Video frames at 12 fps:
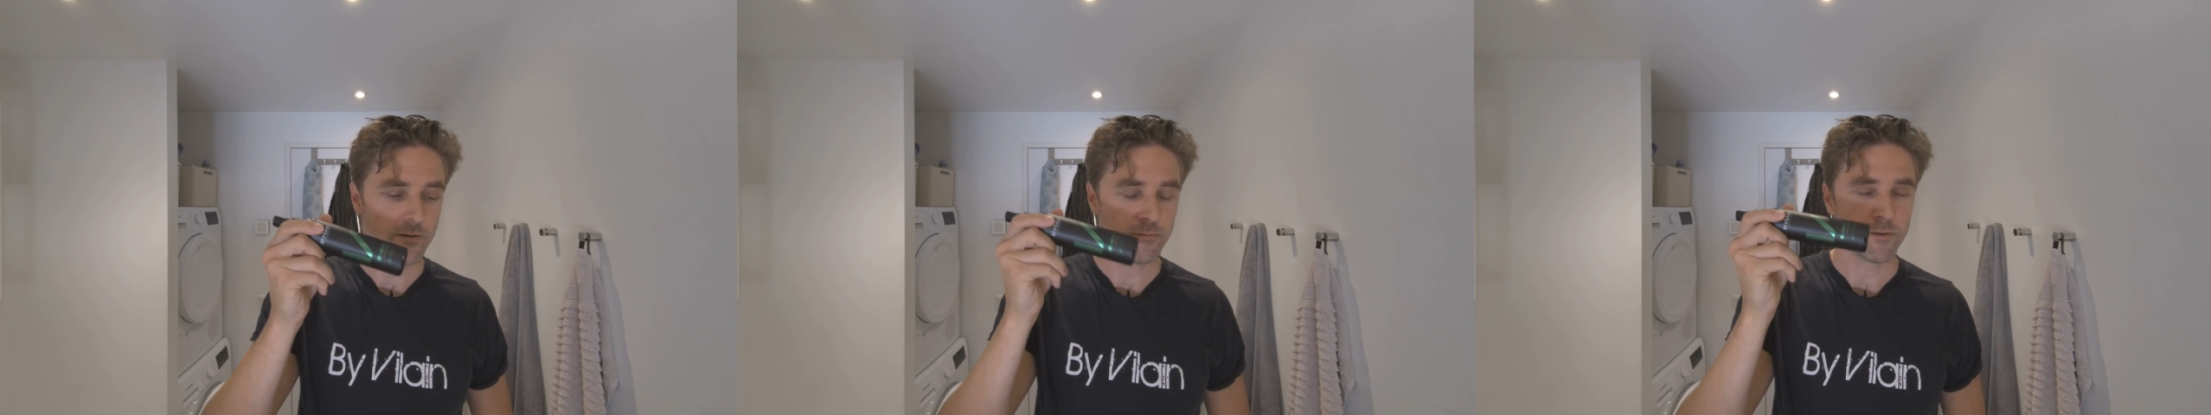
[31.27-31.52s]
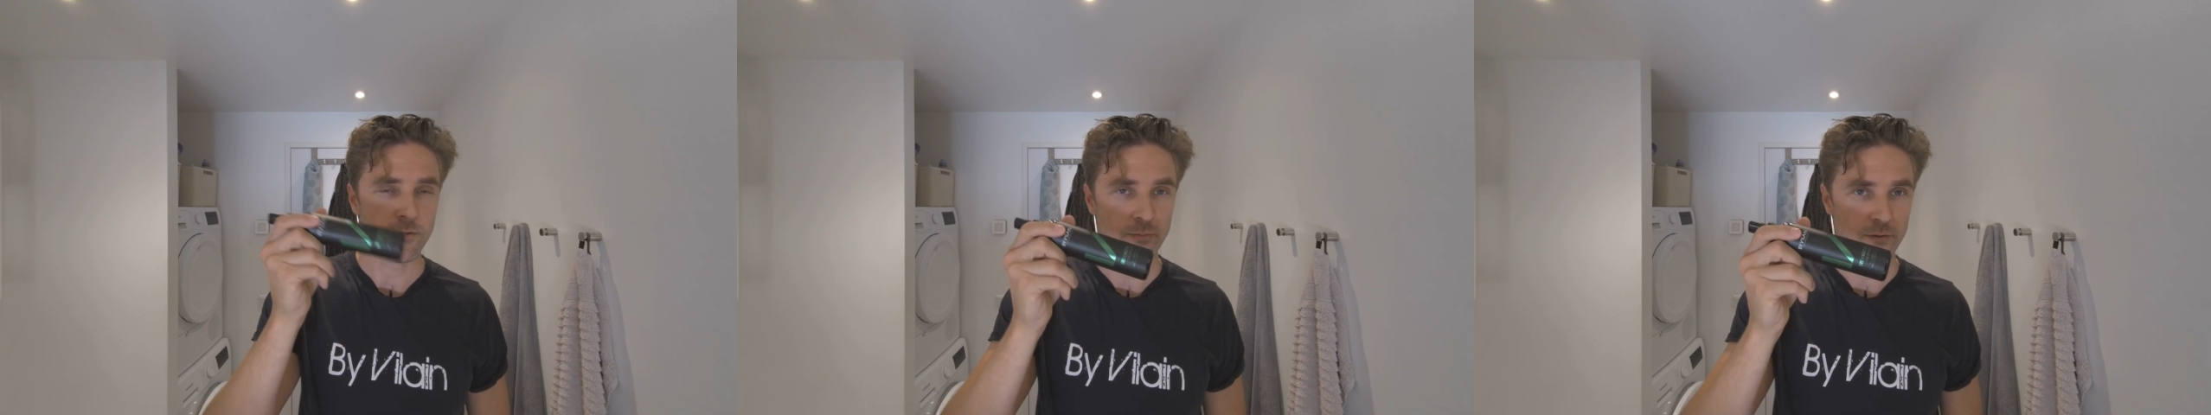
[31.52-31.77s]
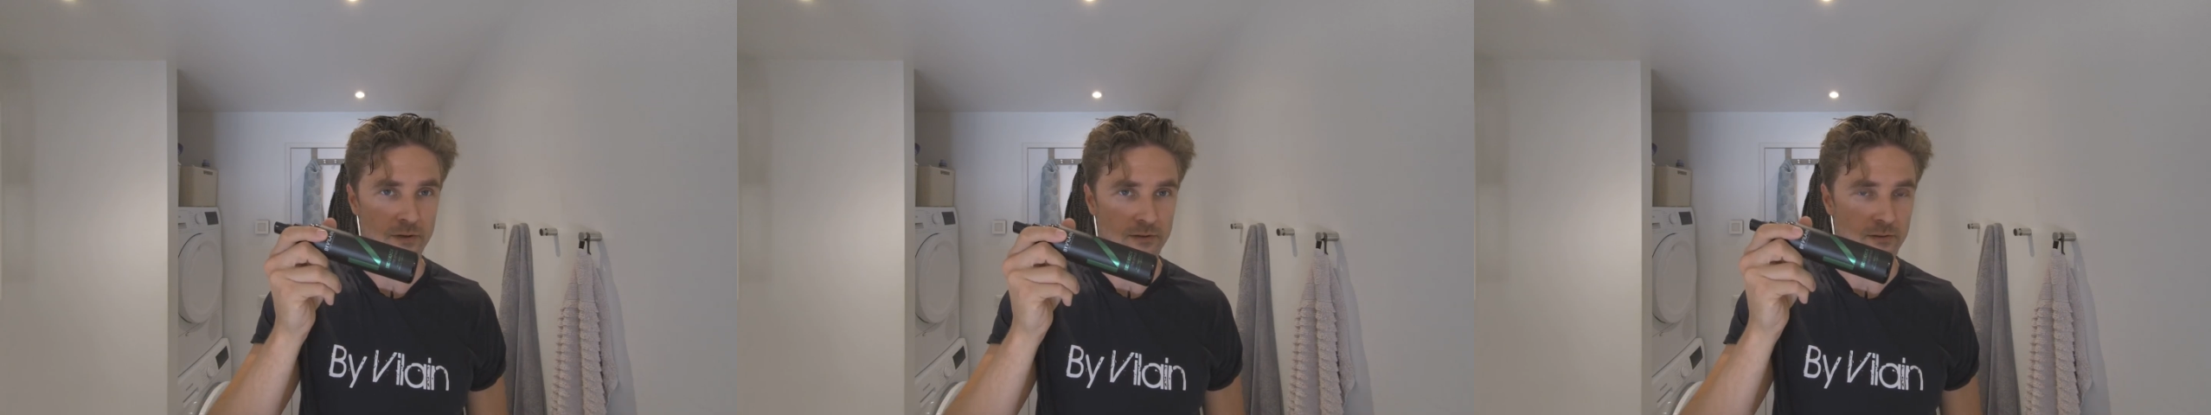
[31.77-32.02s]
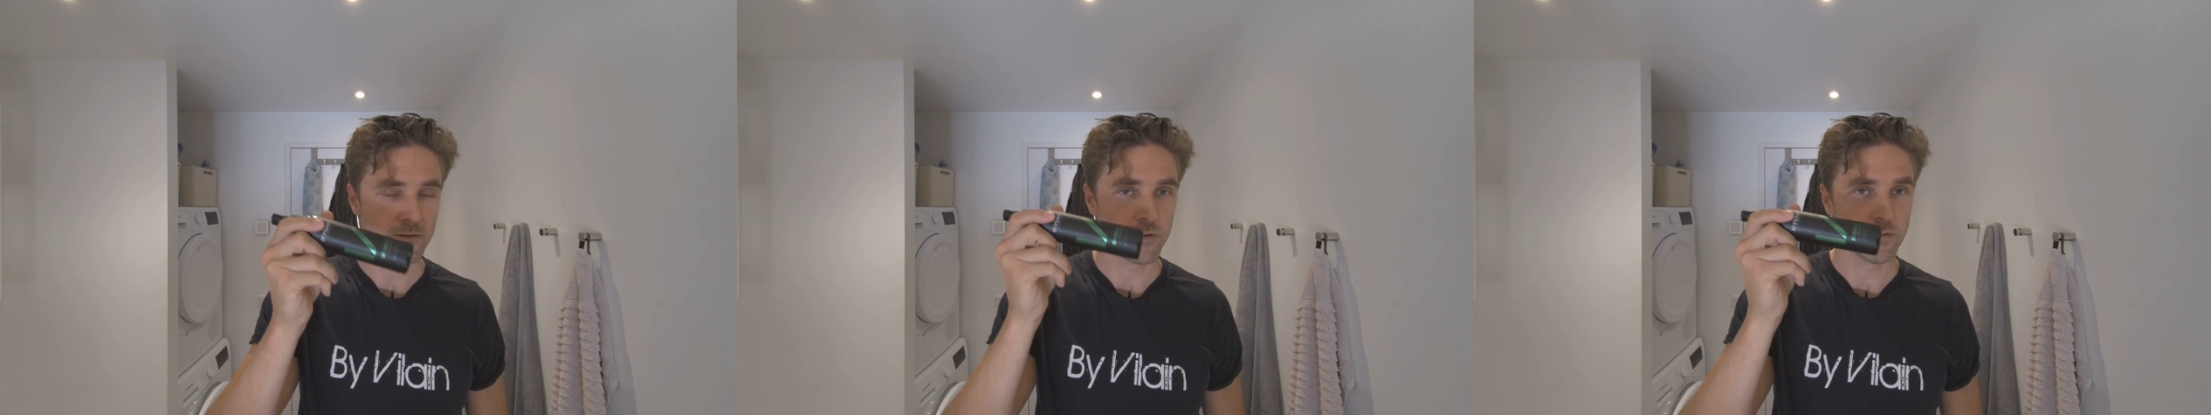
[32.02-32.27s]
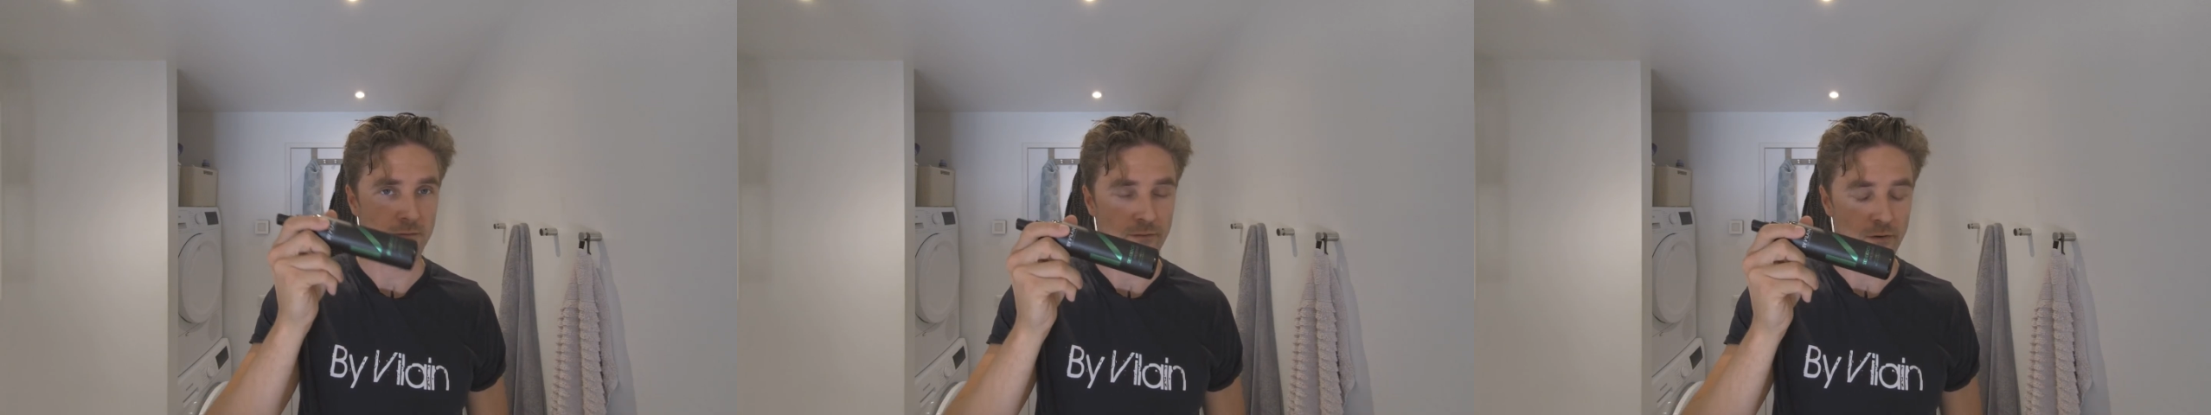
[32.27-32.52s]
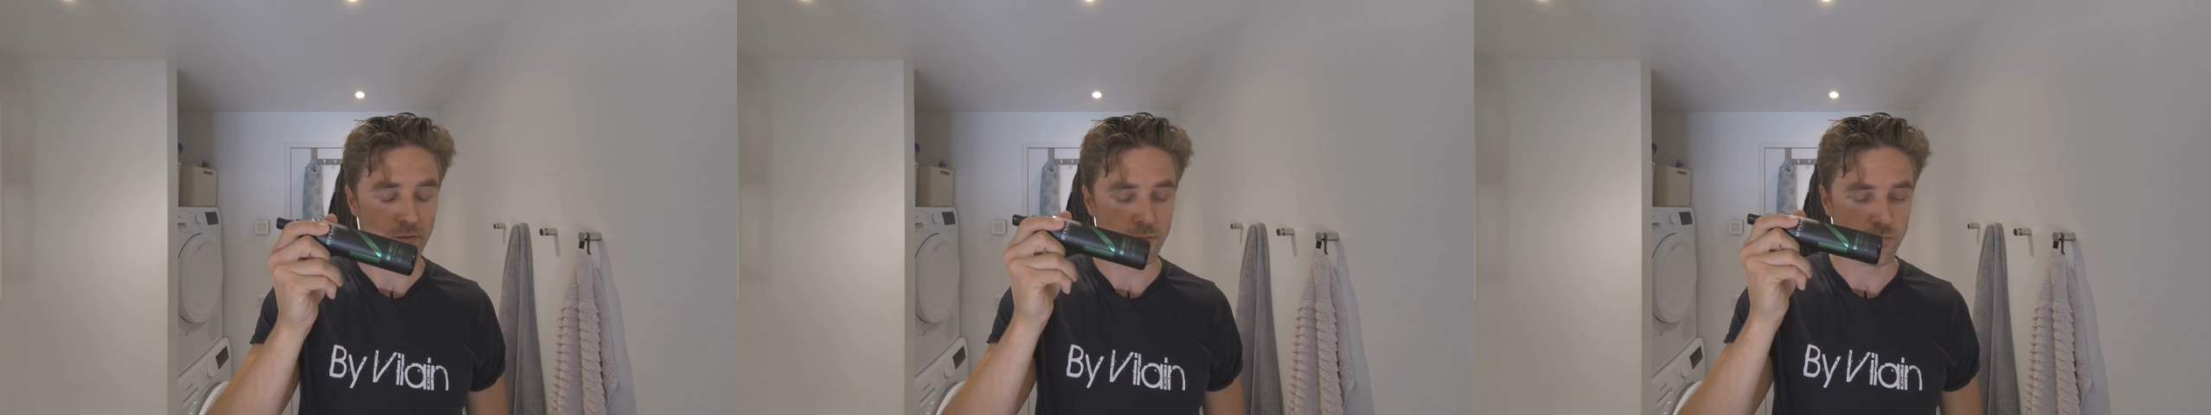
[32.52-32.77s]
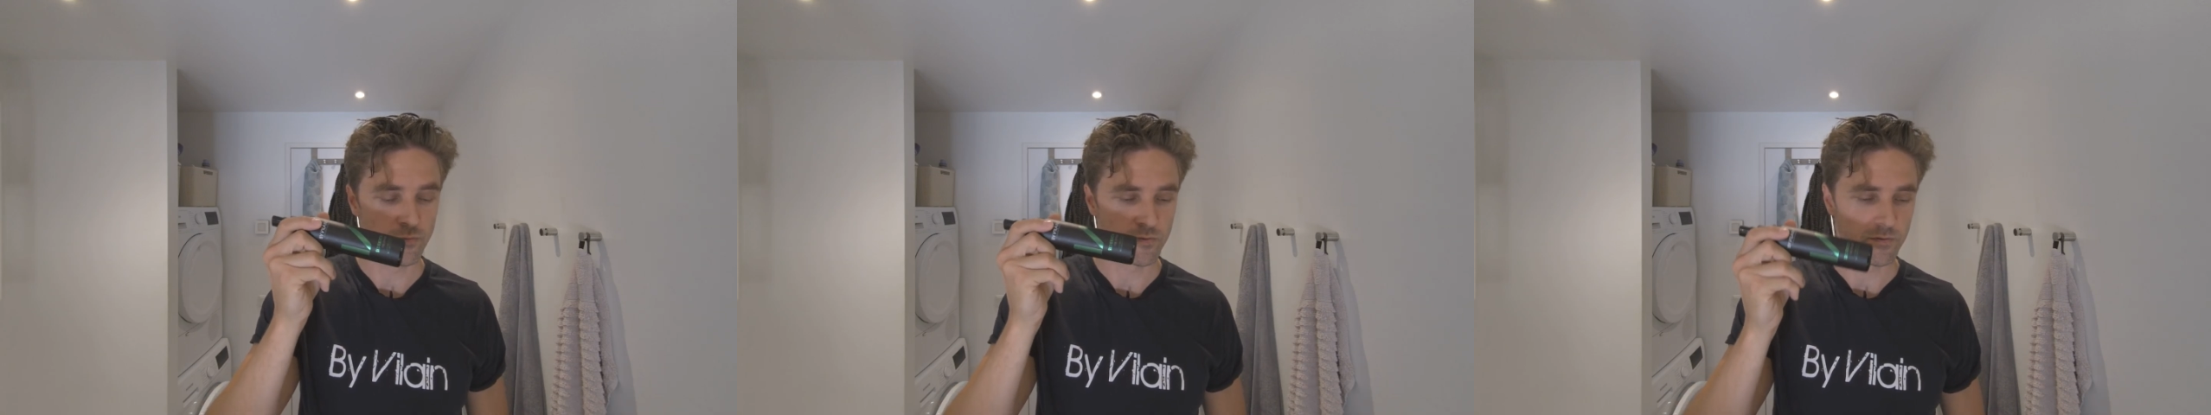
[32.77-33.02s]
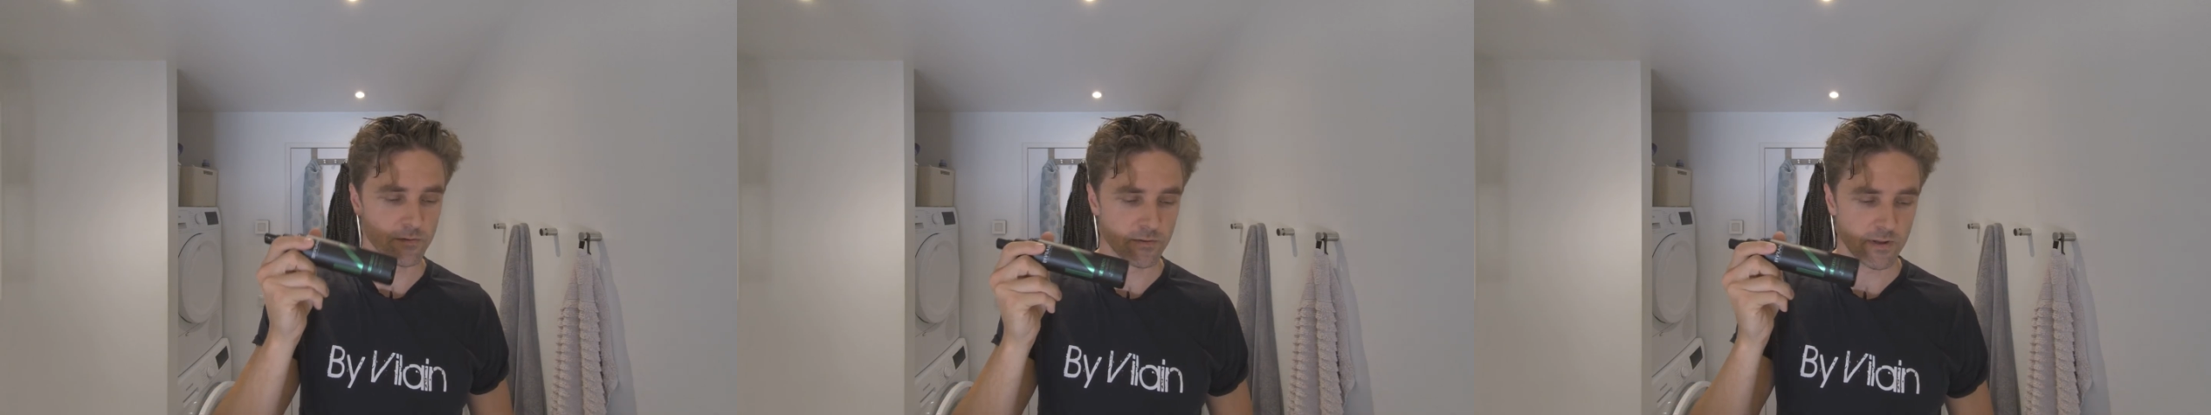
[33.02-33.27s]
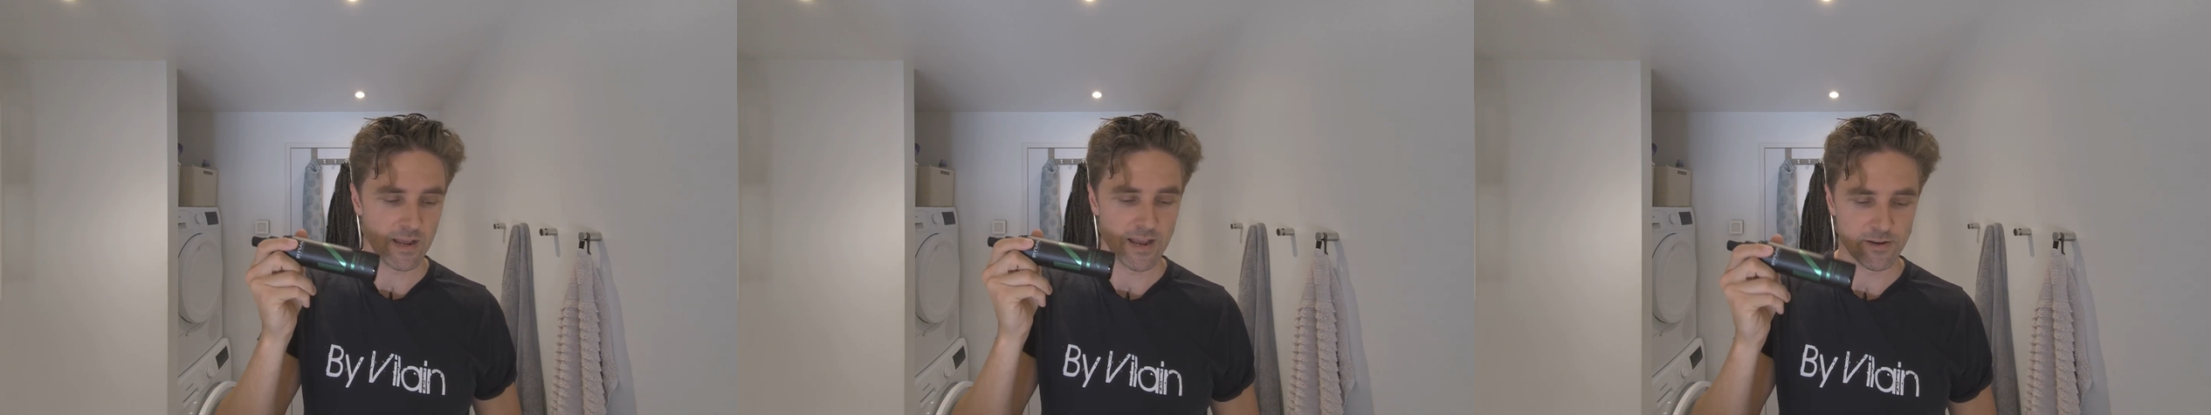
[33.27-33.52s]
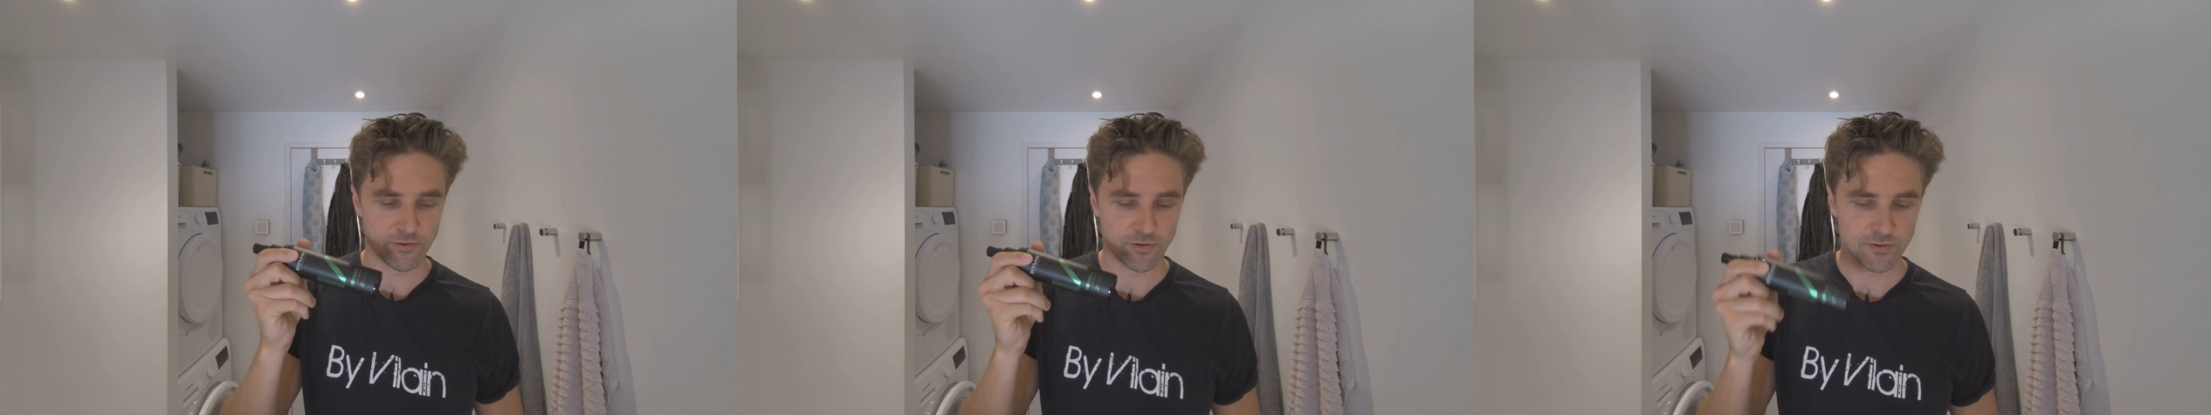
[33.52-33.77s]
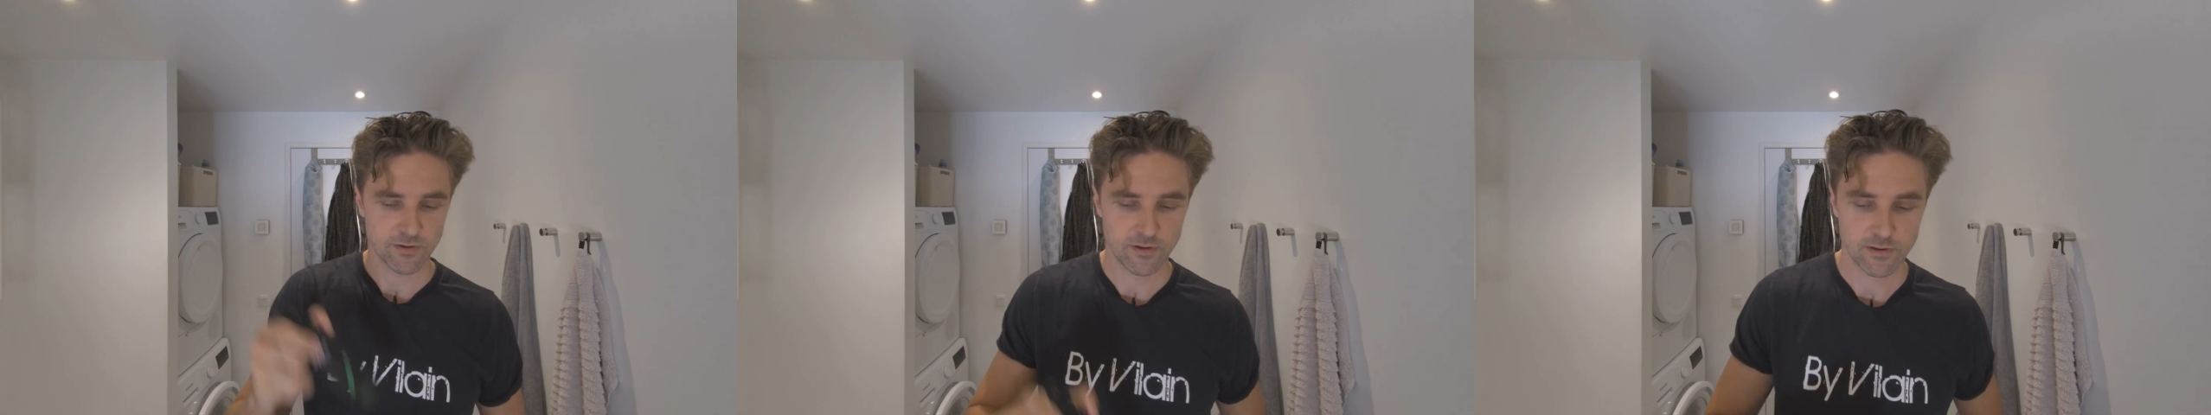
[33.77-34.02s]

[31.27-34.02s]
heat protectant and a volume boosting agent.